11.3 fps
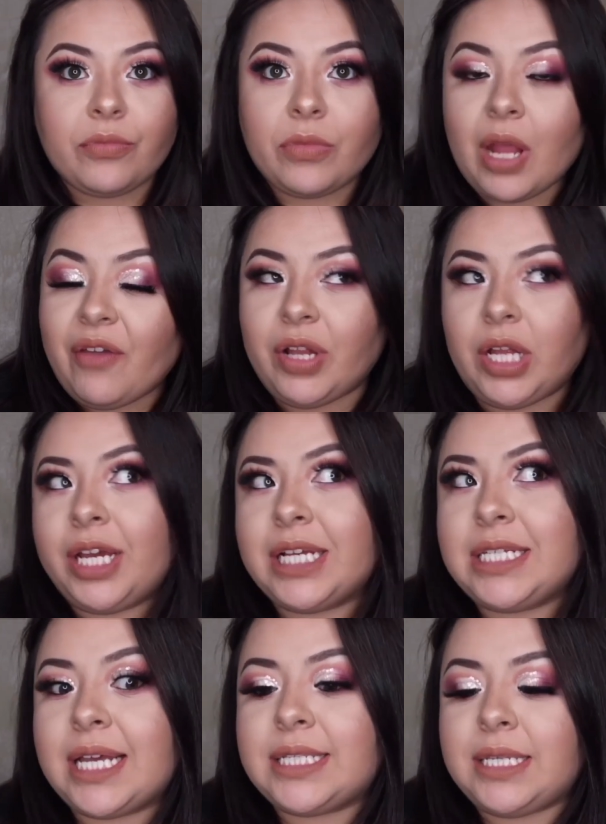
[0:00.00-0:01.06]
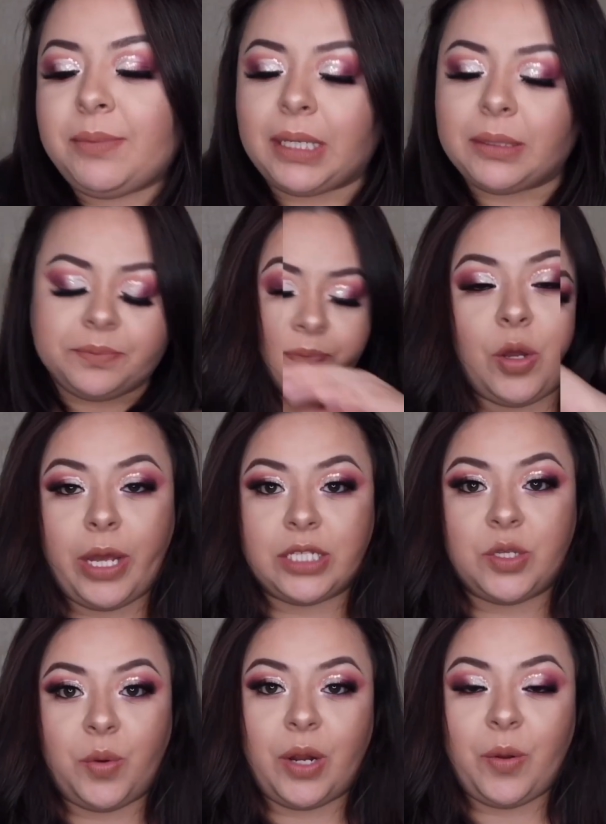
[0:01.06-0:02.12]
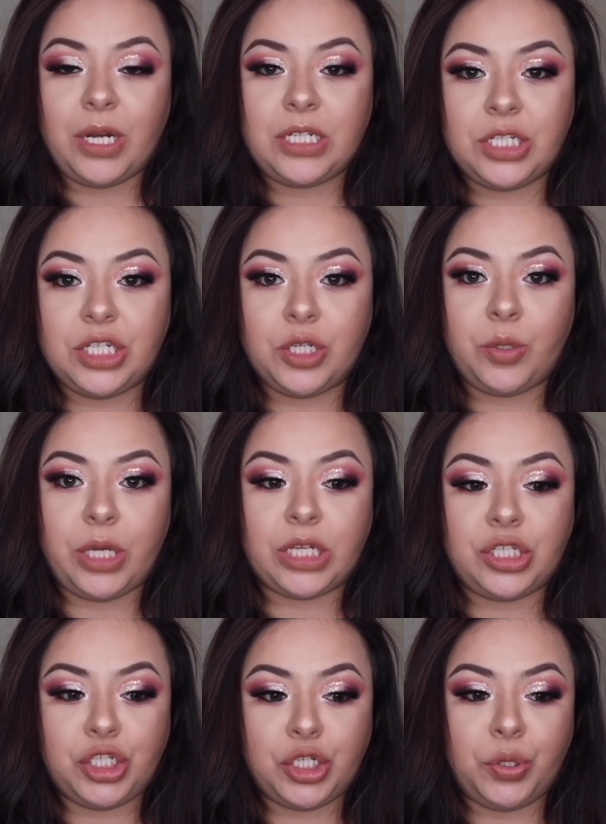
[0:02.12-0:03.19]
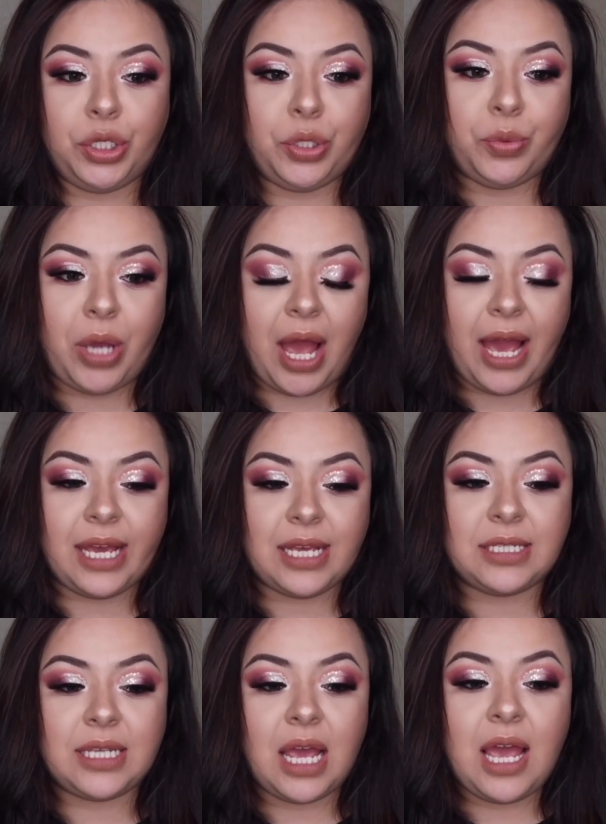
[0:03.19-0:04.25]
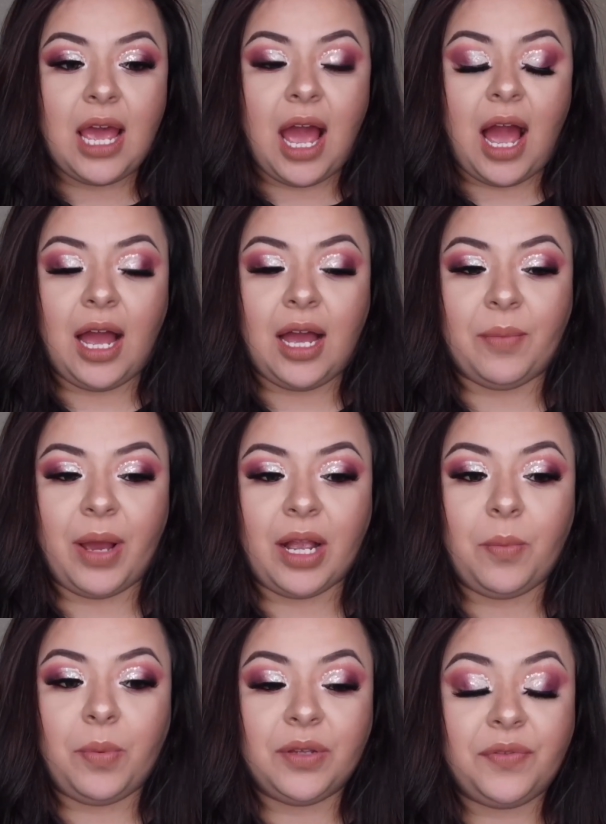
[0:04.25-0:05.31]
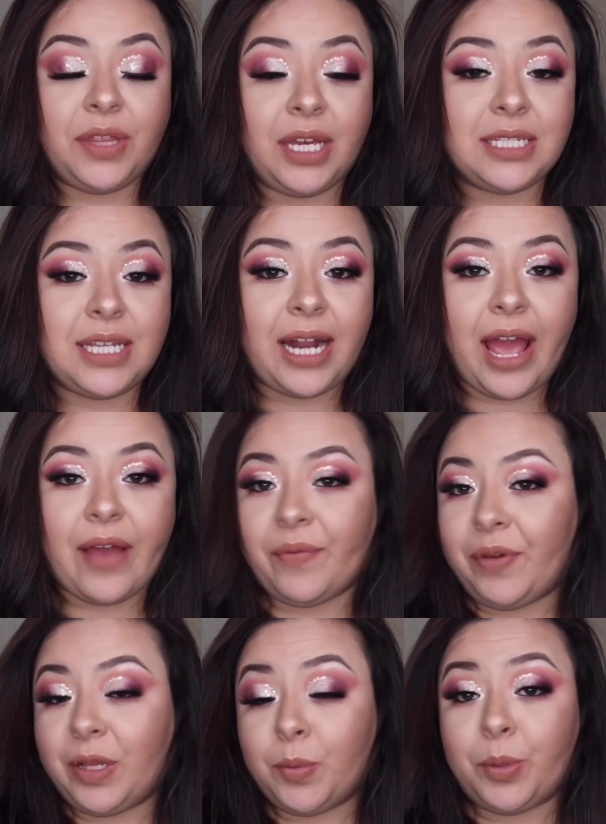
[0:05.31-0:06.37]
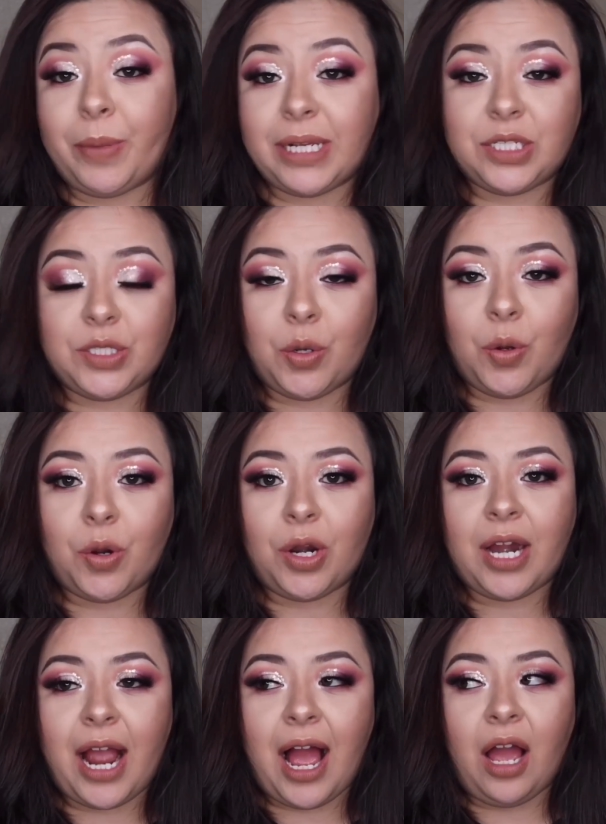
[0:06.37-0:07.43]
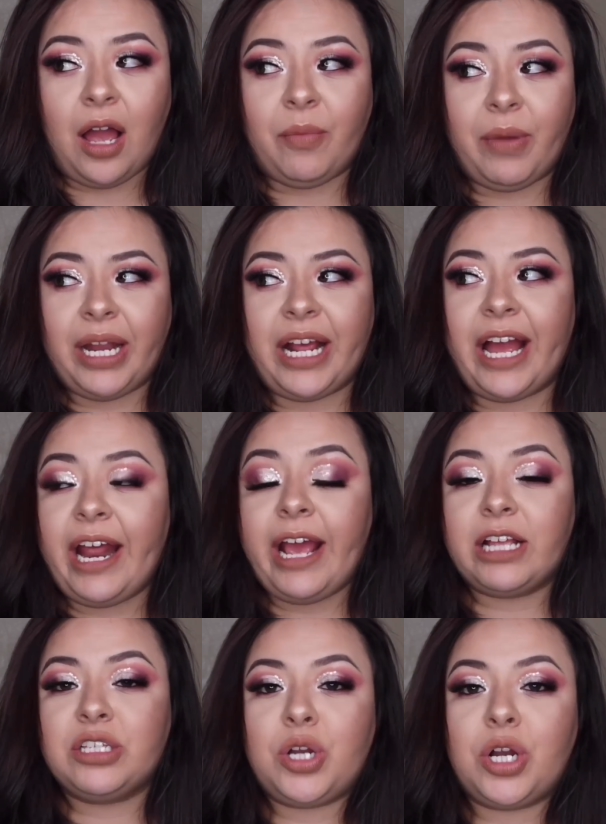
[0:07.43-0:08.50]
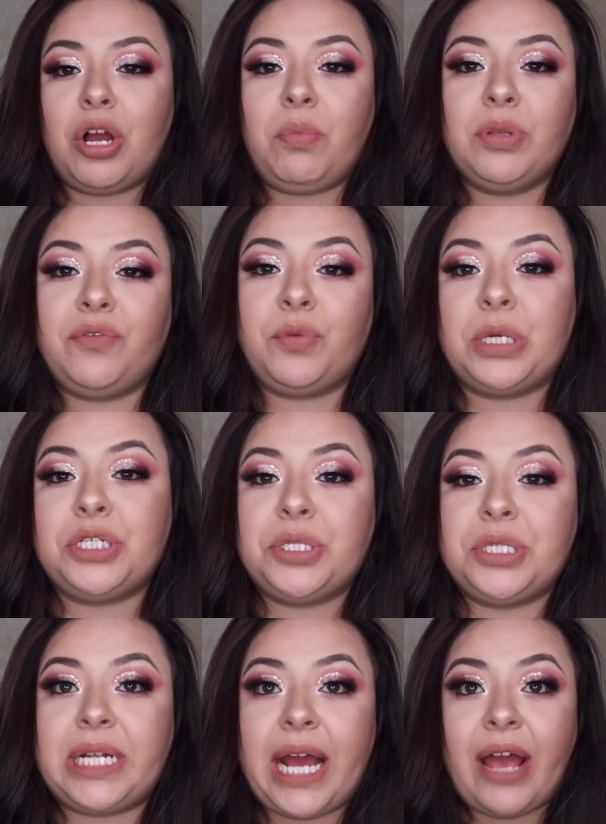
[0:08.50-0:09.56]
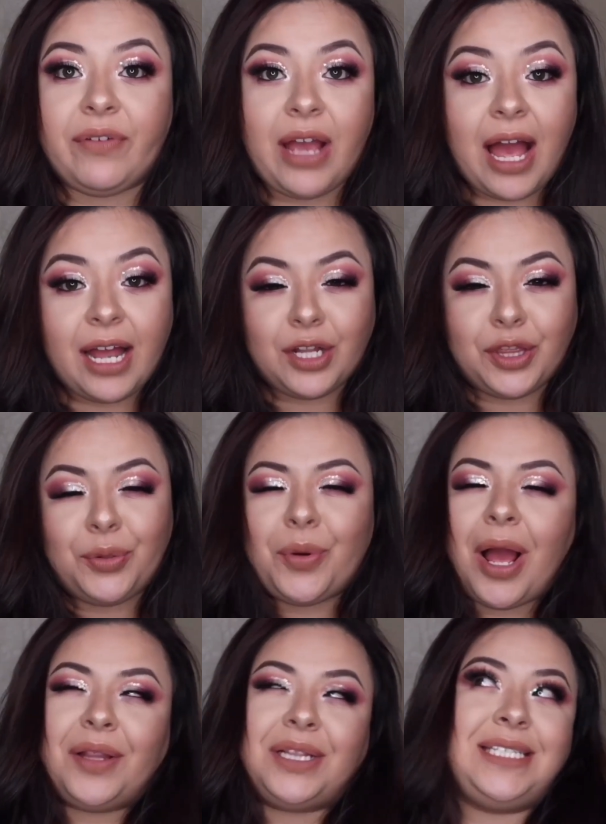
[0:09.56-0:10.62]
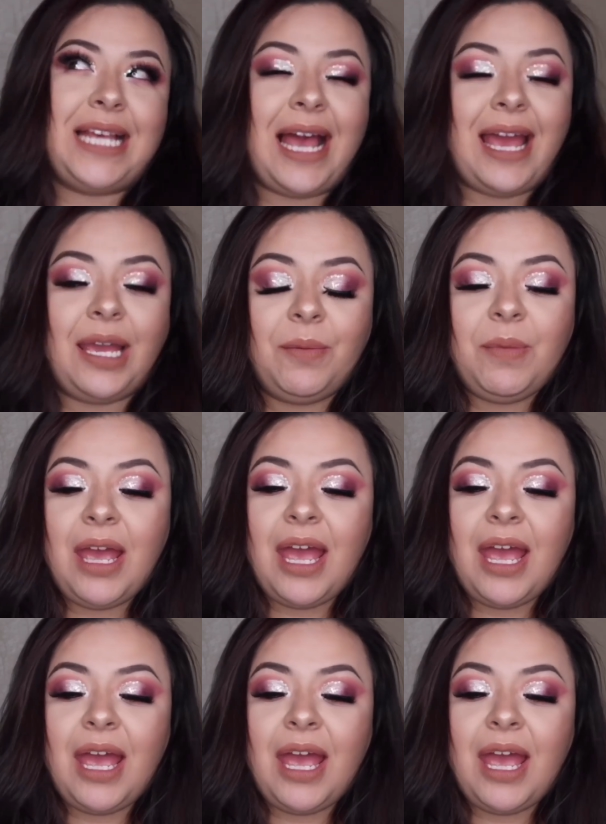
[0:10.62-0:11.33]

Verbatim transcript: i feel like you guys can't see me okay so what i wanted to do is show you guys um, a couple of things that i have available in my store um, and kind of answer a couple of questions that i have gotten throughout time